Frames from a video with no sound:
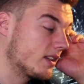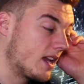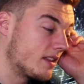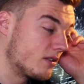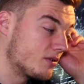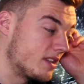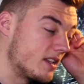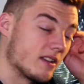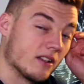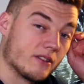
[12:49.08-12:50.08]
get those
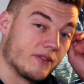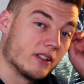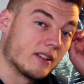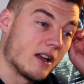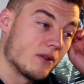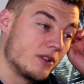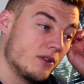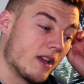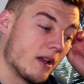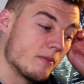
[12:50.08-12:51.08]
details filled out, you
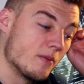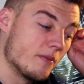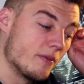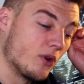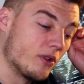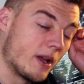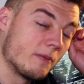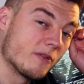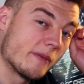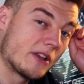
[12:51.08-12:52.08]
get all that
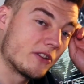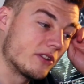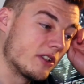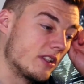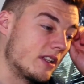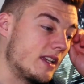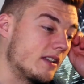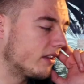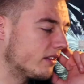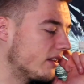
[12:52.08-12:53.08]
information that you
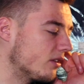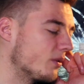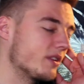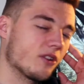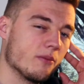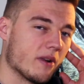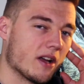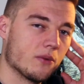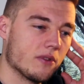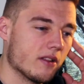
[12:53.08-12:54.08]
need. They always come
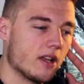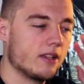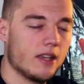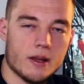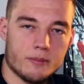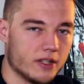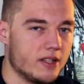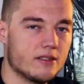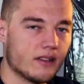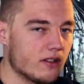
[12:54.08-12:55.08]
back with like, yeah,
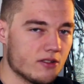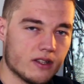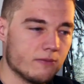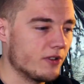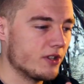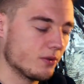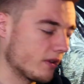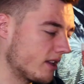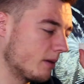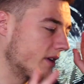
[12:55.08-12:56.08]
please send us an invoice, we'll
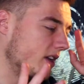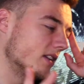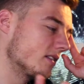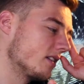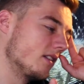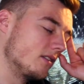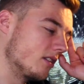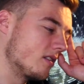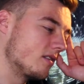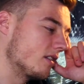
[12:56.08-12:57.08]
get that paid,
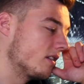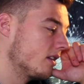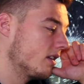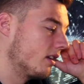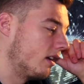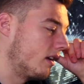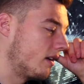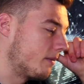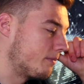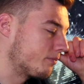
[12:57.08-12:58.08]

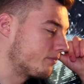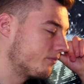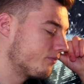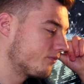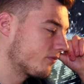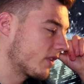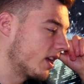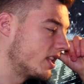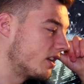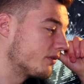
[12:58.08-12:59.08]
and
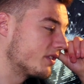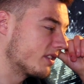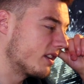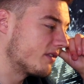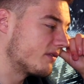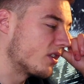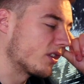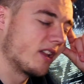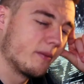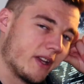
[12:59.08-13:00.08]
then obviously if they've not
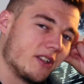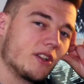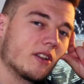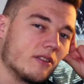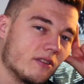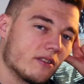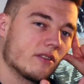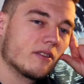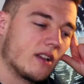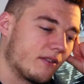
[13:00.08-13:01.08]
got that paid, you can,
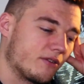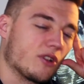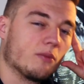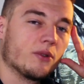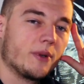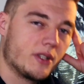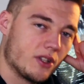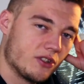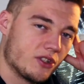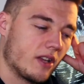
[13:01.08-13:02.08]
after a couple of weeks,
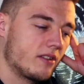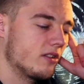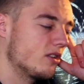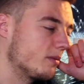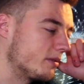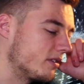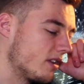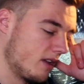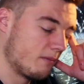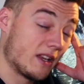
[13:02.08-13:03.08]
you can chase it up and
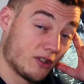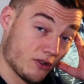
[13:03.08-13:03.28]
make